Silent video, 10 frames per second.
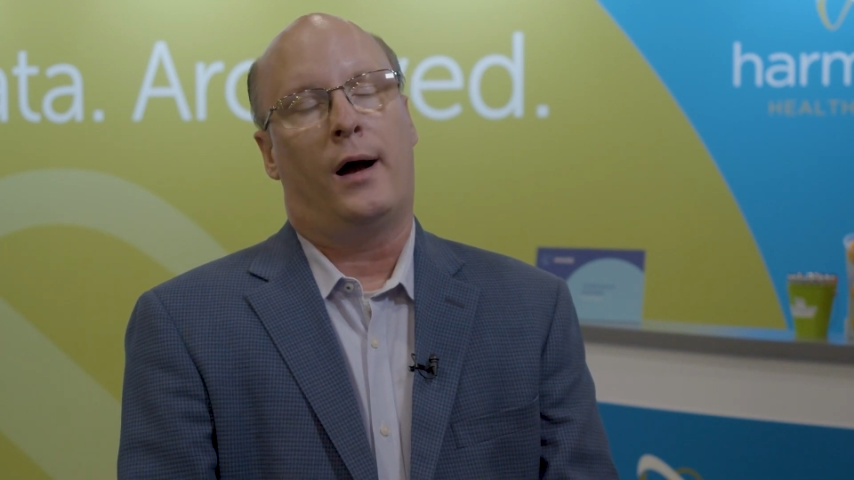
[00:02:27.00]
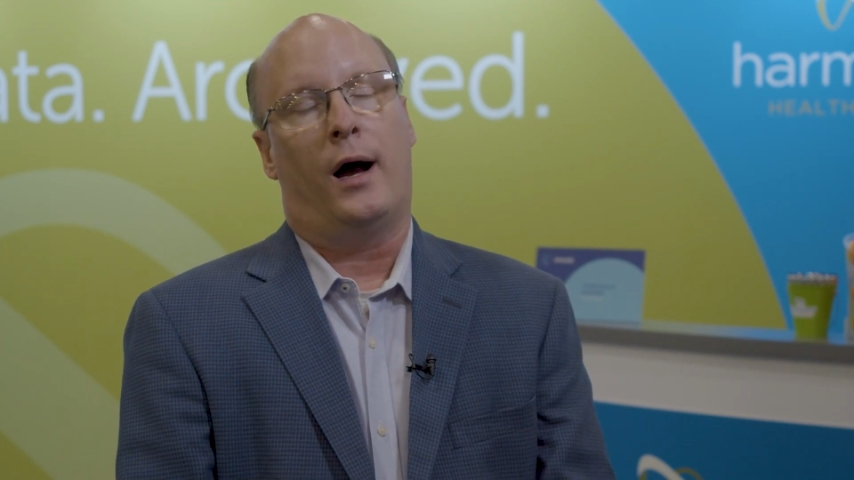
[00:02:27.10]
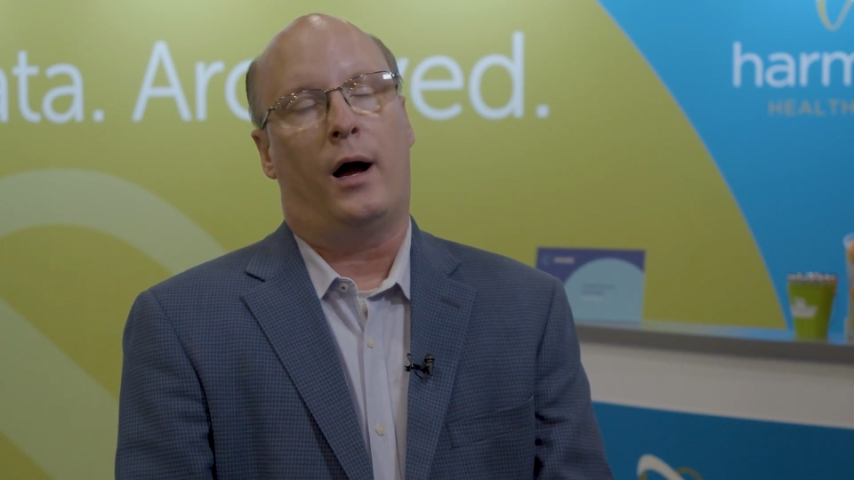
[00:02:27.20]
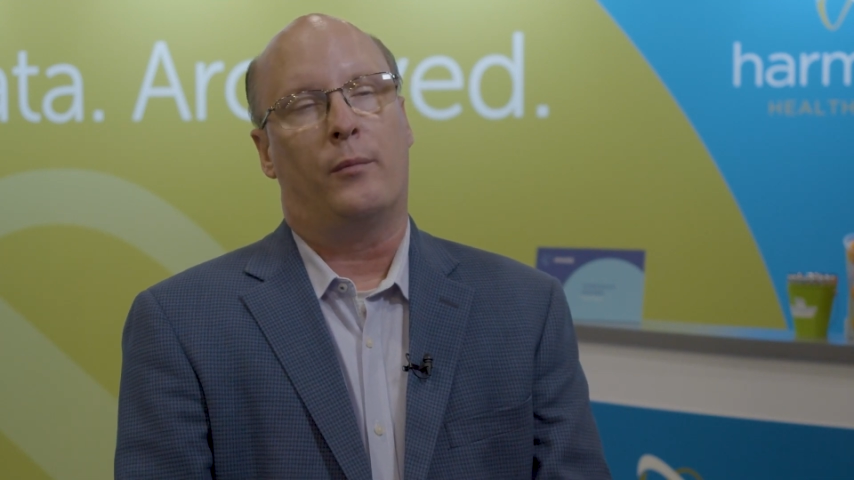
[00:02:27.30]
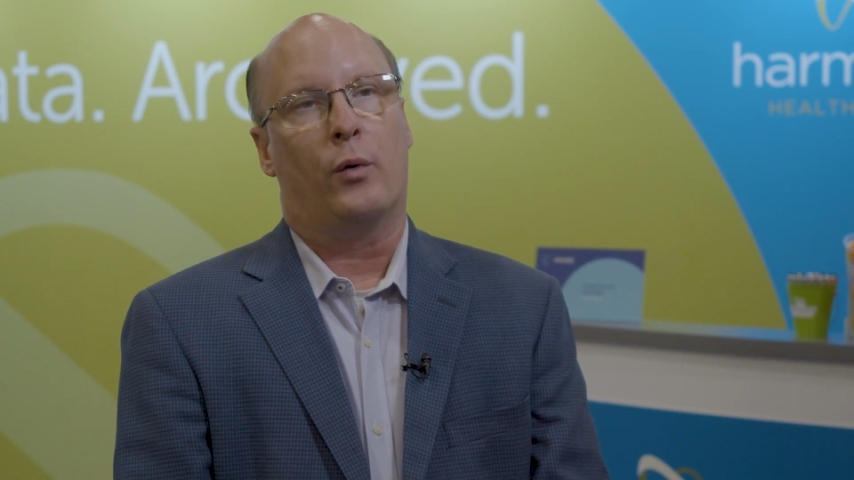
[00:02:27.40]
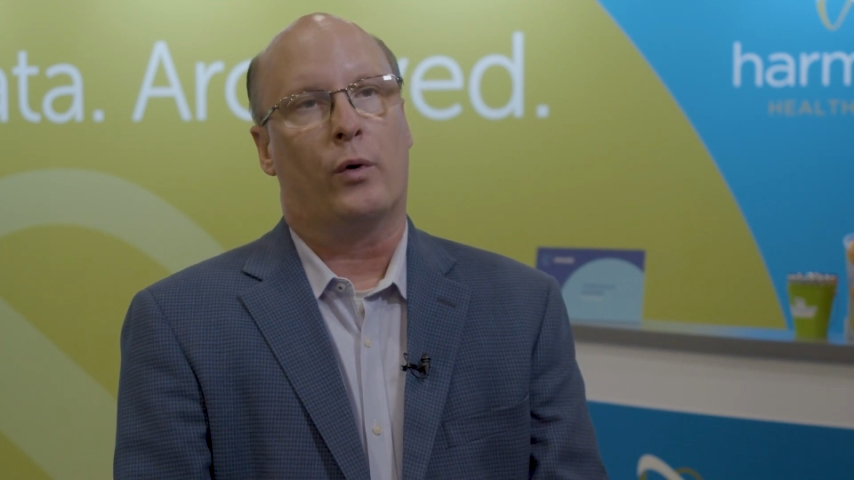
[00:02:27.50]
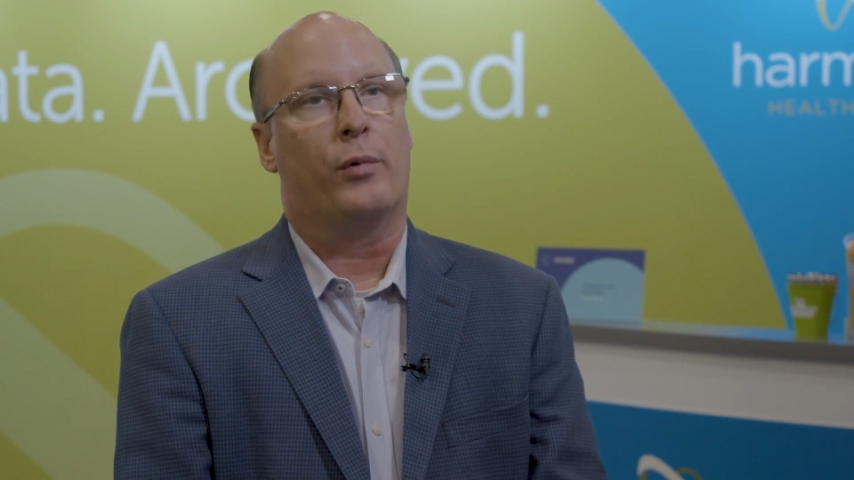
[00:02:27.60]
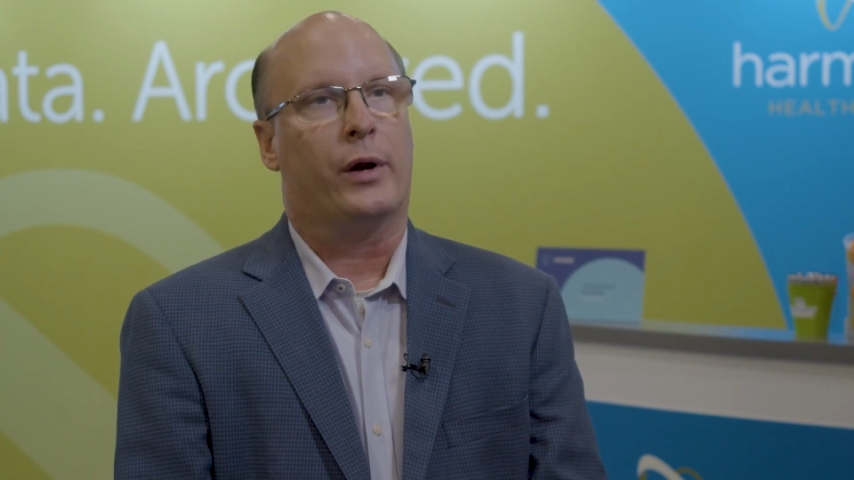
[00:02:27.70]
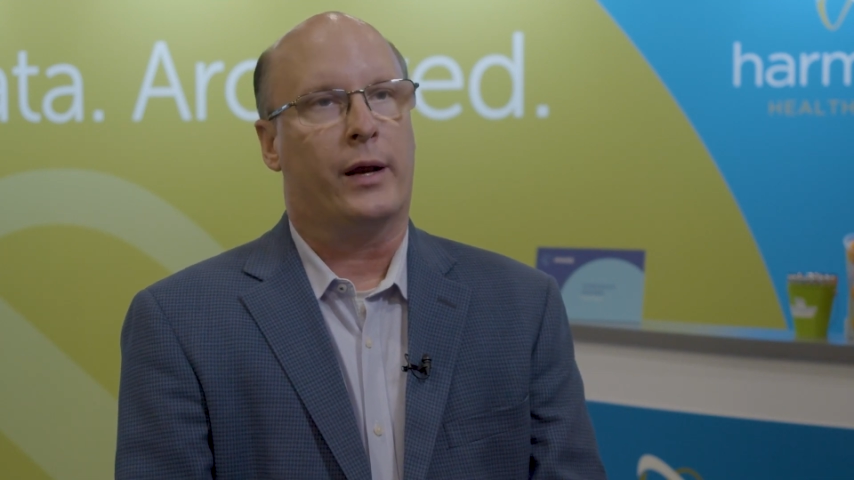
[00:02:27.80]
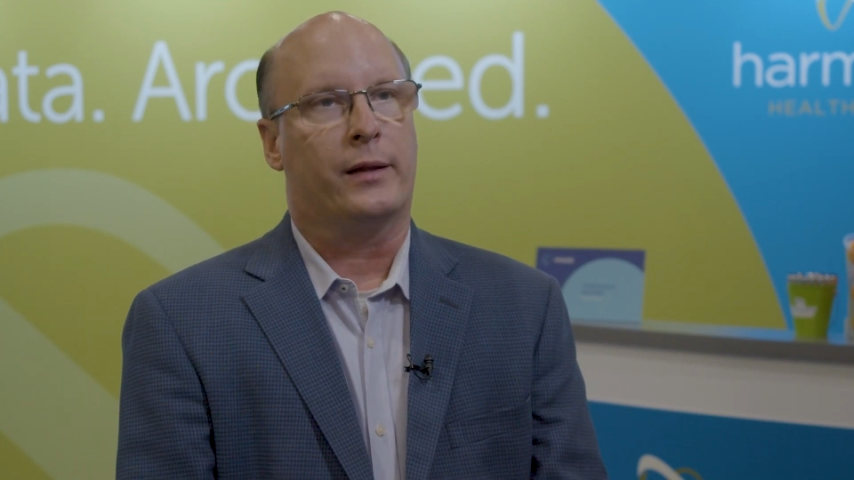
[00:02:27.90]
but we're
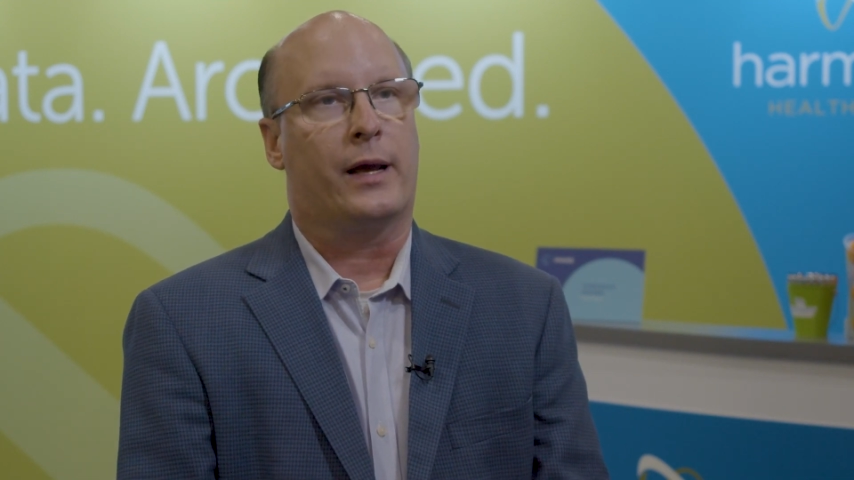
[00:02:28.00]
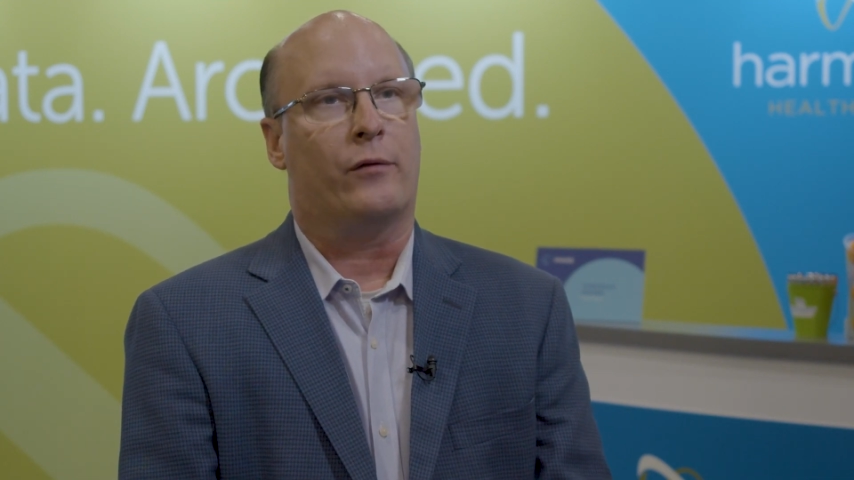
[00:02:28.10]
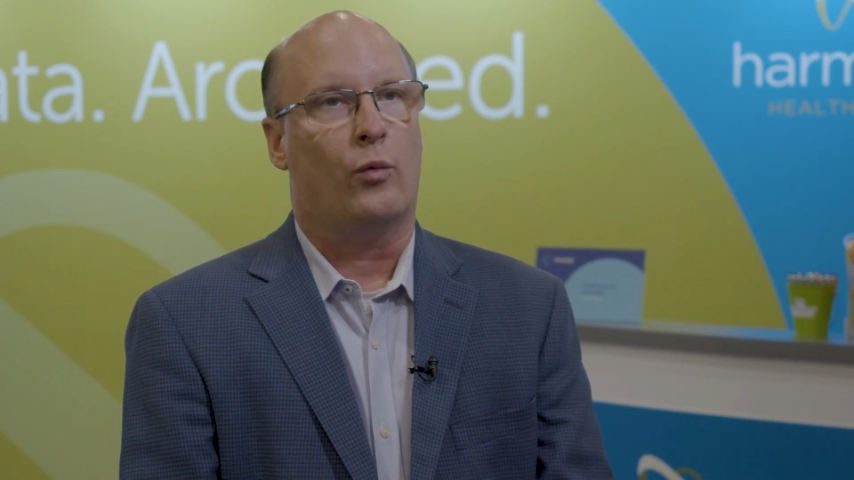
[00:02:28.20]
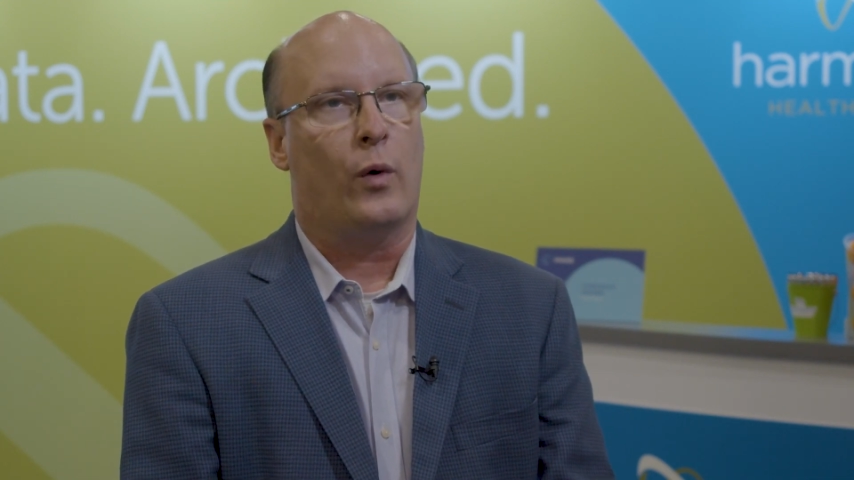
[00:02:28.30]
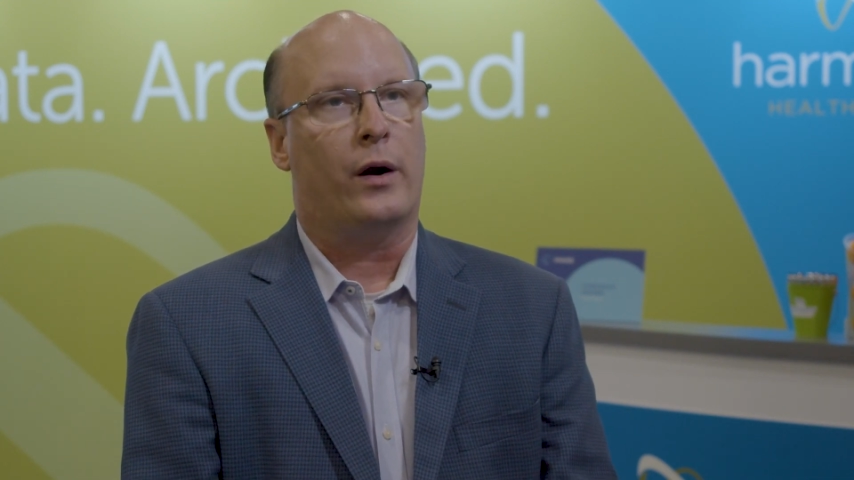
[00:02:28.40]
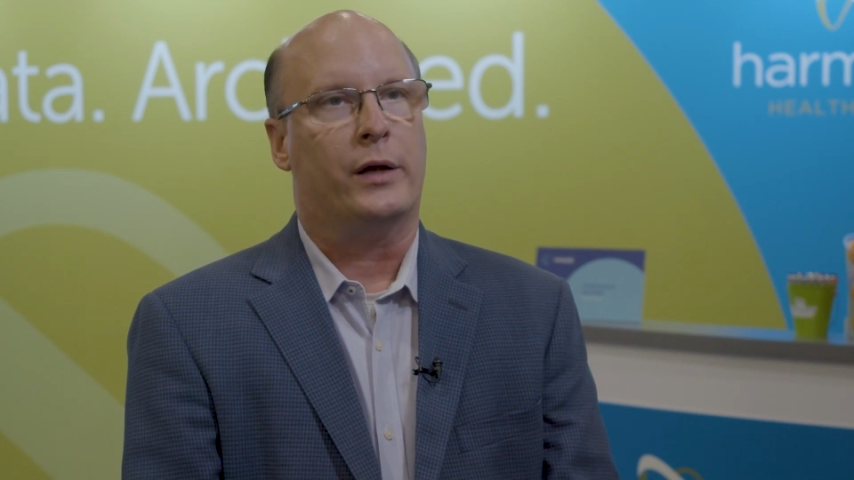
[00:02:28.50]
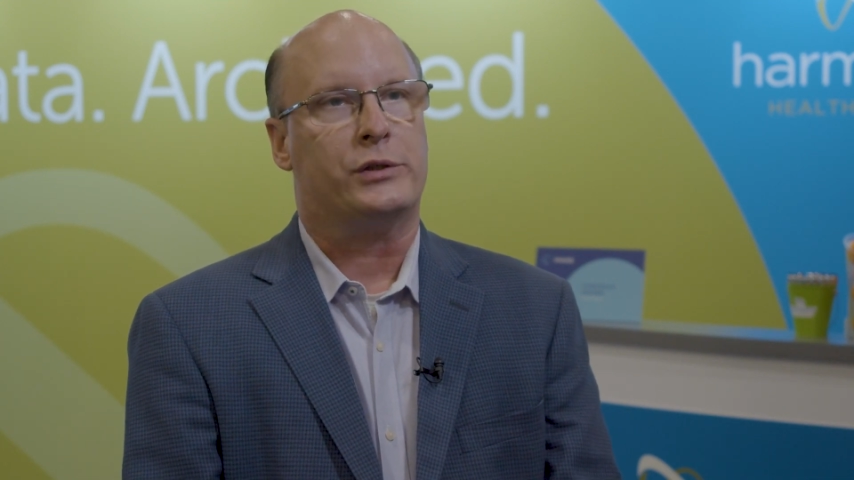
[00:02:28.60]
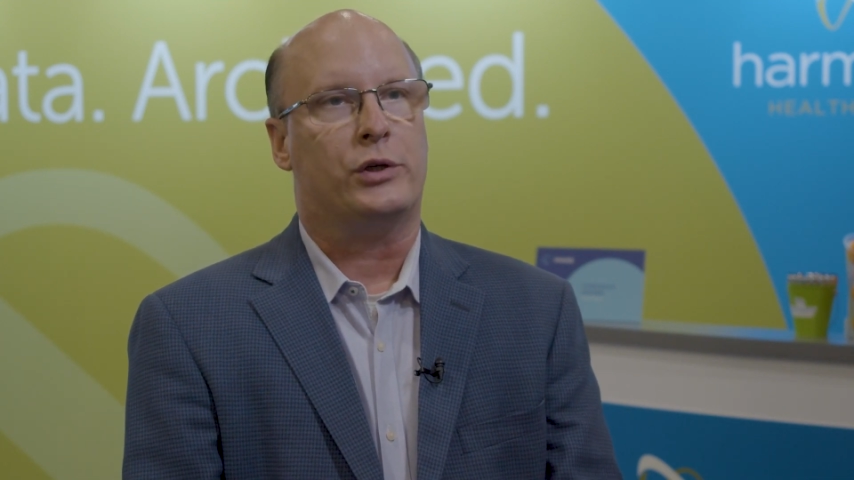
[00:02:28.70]
bringing kind of awareness